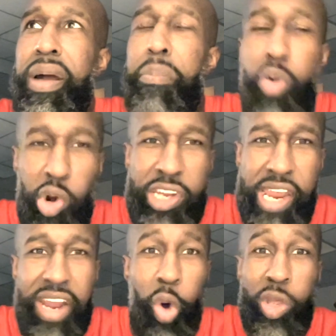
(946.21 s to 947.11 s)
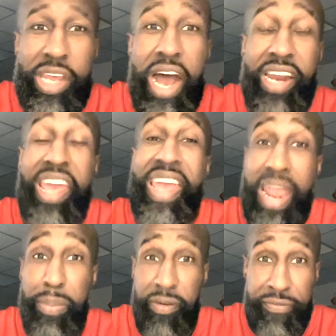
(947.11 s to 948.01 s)
Bullying only got
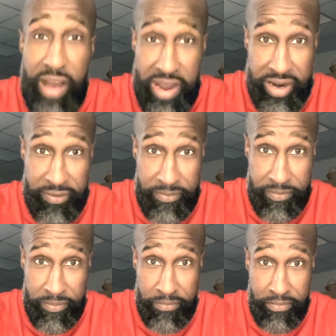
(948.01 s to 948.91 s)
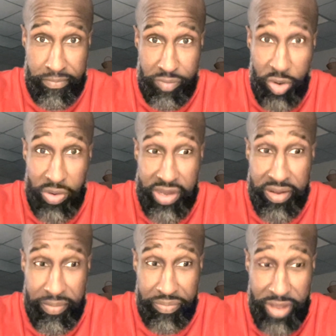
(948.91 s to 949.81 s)
amplified. Okay.
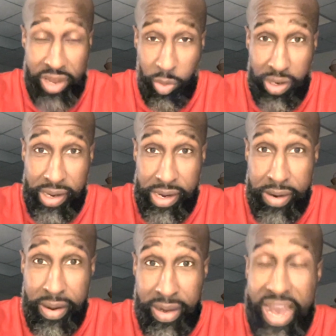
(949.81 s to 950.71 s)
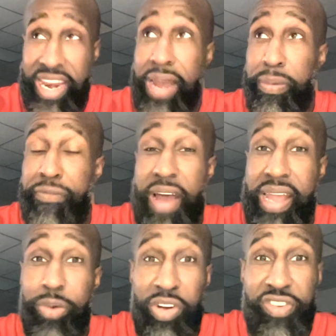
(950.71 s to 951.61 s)
It only got
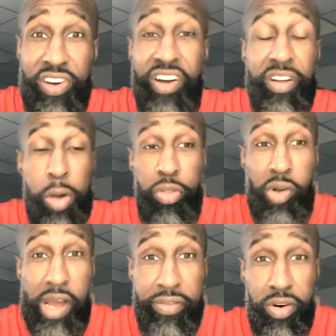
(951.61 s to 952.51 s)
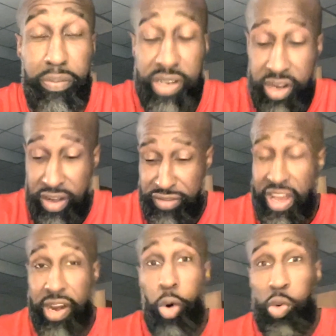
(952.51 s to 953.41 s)
amplified. It went to another level because
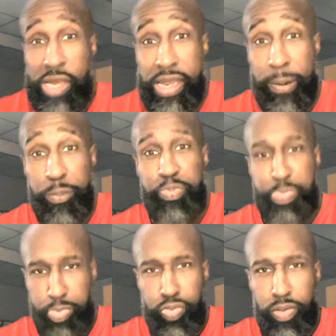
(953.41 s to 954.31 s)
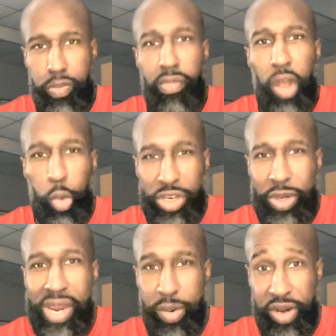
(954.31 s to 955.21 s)
not only would you
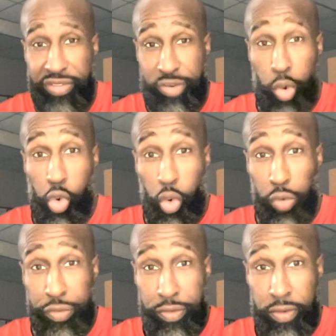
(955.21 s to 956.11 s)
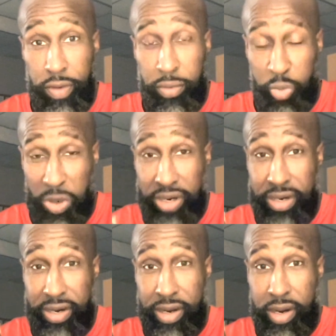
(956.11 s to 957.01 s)
hear it in schools,
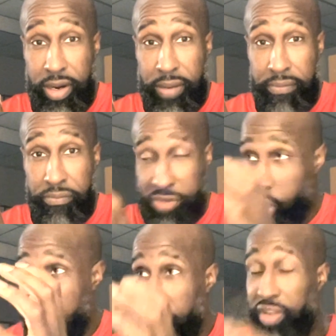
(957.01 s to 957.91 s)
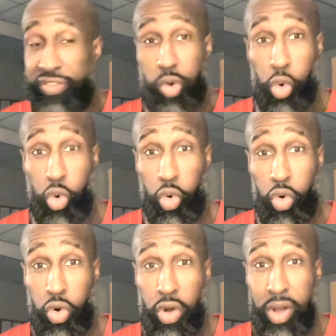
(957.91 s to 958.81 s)
but you
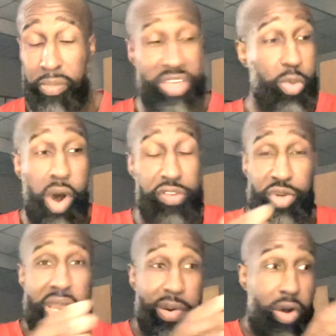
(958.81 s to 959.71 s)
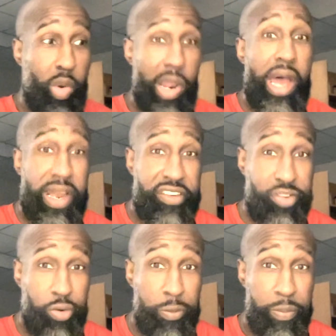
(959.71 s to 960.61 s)
also hear it online too.